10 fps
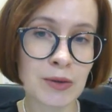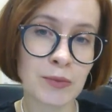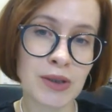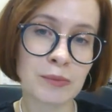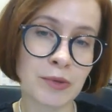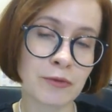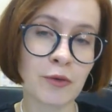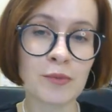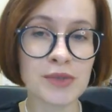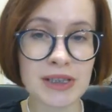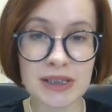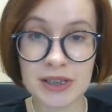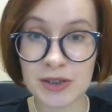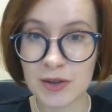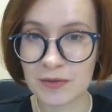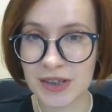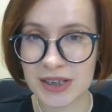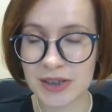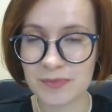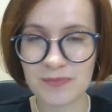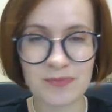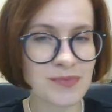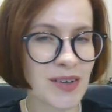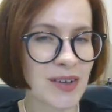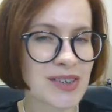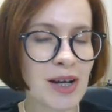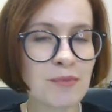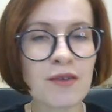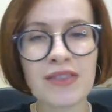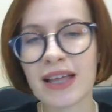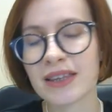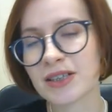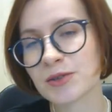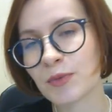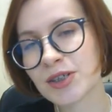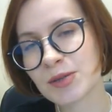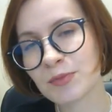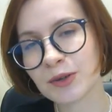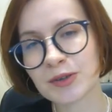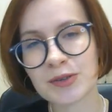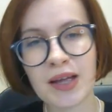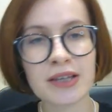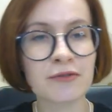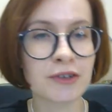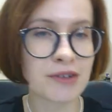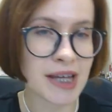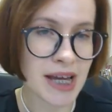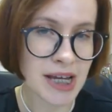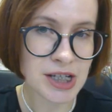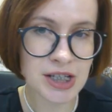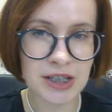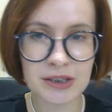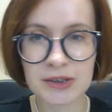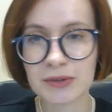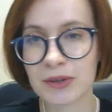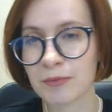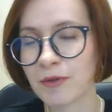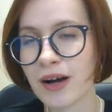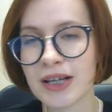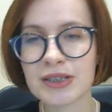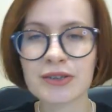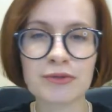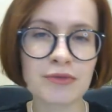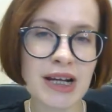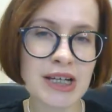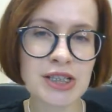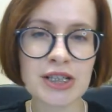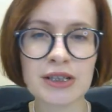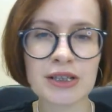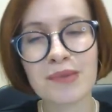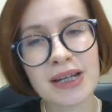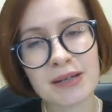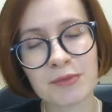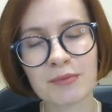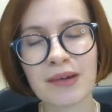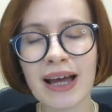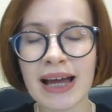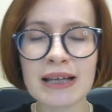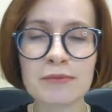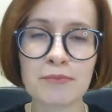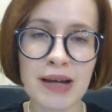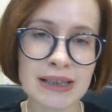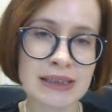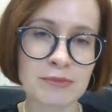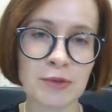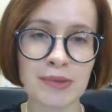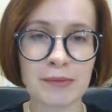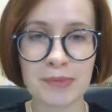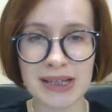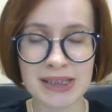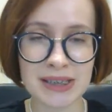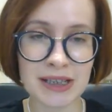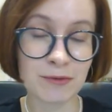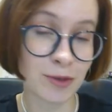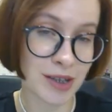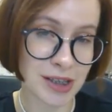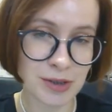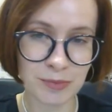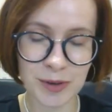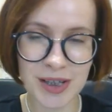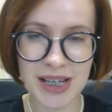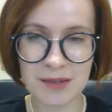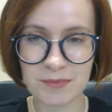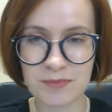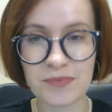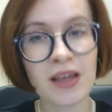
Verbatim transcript: who will perform this service. On top of that, it's possible to add variation to the price, duration, minimum, and maximum capacity for each employee.